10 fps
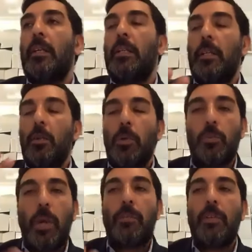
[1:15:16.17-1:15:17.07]
In other words,
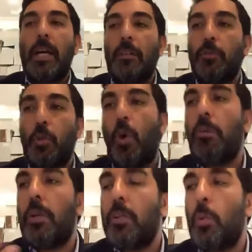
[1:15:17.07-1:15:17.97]
we have a lot of
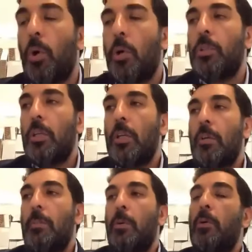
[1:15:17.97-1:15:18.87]
Torah in the world,
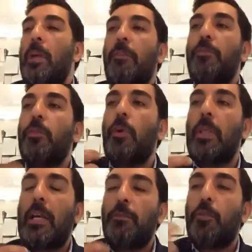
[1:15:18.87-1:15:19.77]
but we don't have a
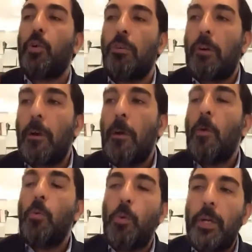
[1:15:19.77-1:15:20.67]
lot of Torah
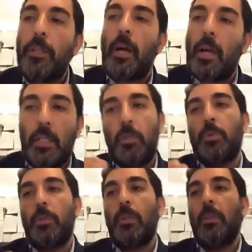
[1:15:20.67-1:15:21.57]
with
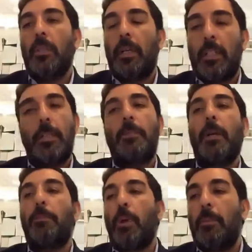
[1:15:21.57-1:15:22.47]
Ahdut, and that's a
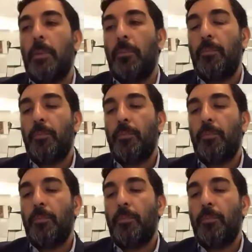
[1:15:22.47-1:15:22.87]
big problem